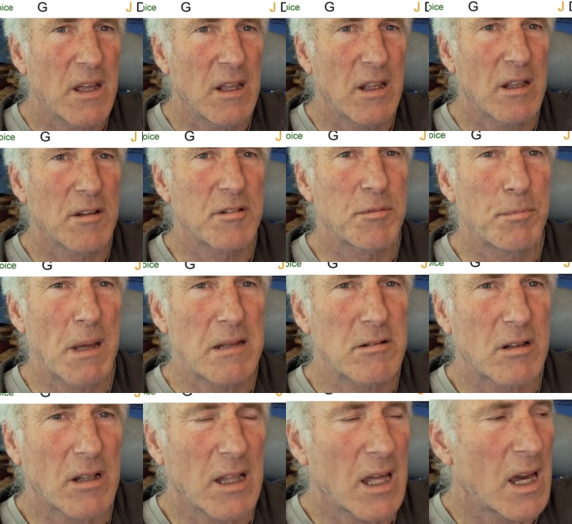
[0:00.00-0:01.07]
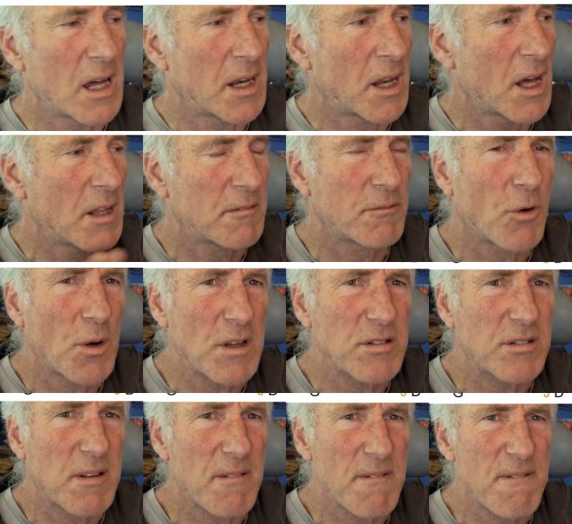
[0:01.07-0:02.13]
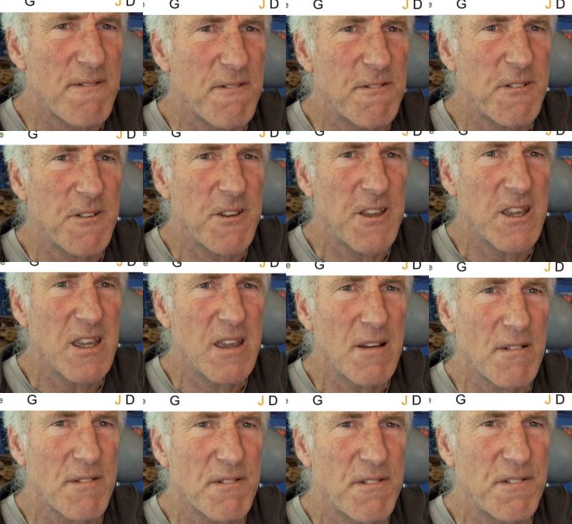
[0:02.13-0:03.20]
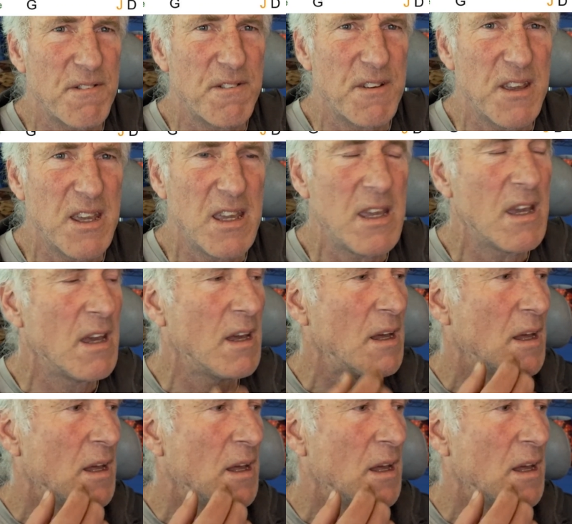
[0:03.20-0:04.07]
is basically an unvoiced V. V